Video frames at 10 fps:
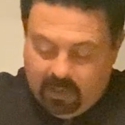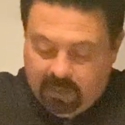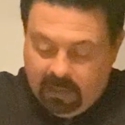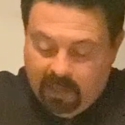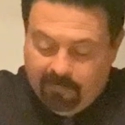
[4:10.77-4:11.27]

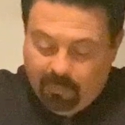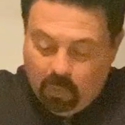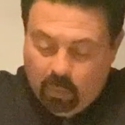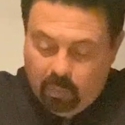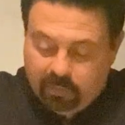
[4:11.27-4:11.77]
Ye
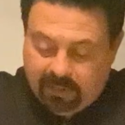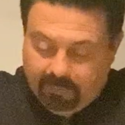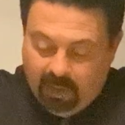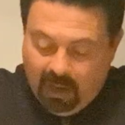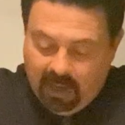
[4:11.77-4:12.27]
fools and
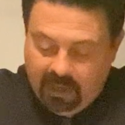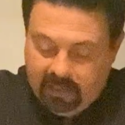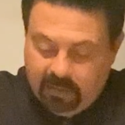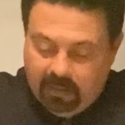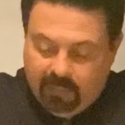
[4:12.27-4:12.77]

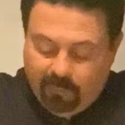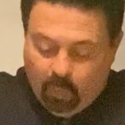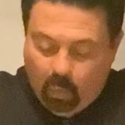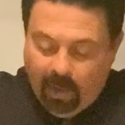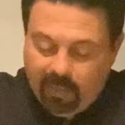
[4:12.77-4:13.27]
blind, for
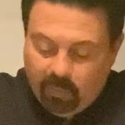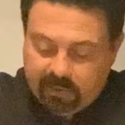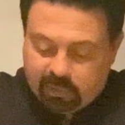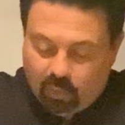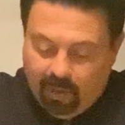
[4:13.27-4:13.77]
whether
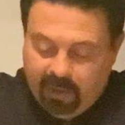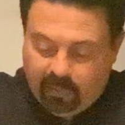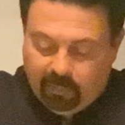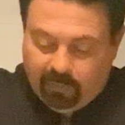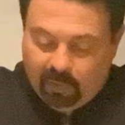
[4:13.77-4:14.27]
is
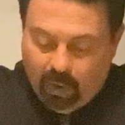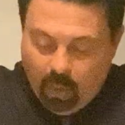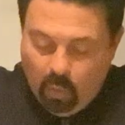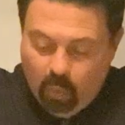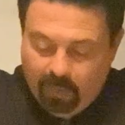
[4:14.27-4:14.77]
greater, the
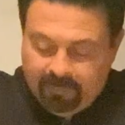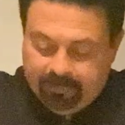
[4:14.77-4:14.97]
gold